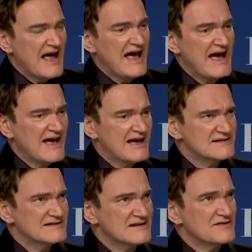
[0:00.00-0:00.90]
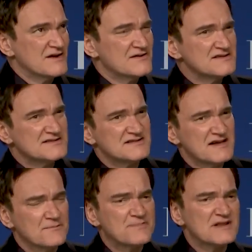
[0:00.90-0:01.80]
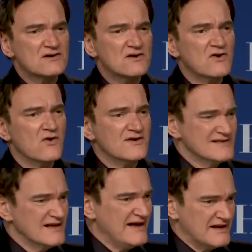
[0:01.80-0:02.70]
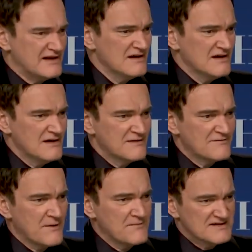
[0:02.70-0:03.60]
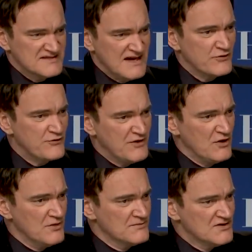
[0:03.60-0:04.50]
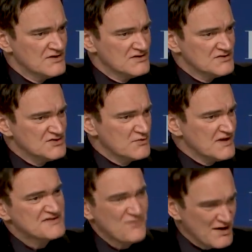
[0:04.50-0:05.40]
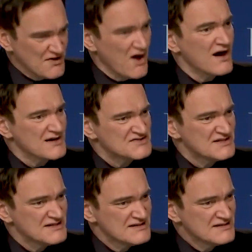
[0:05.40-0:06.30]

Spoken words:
And there is an umbilical cord link from the 10th film to Reservoir Dogs.